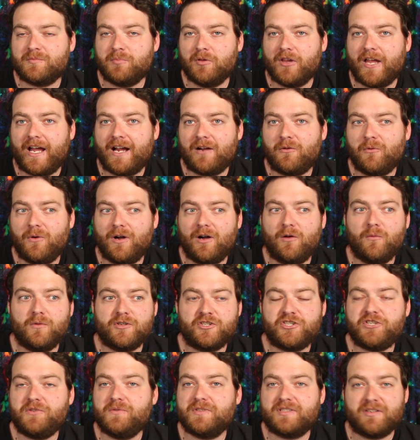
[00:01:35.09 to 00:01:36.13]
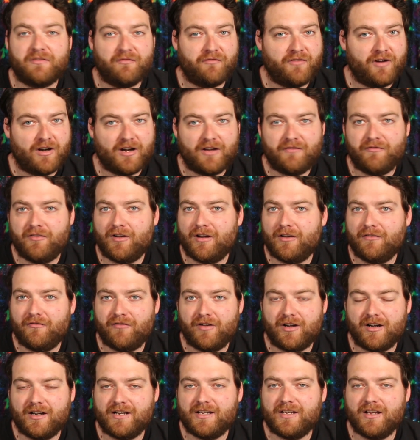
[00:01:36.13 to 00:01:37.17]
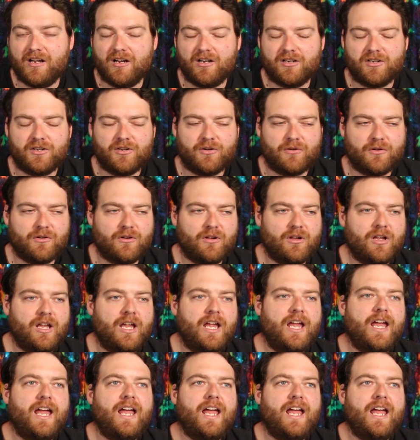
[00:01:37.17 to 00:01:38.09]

Blackwell when she was a very, very, very young girl.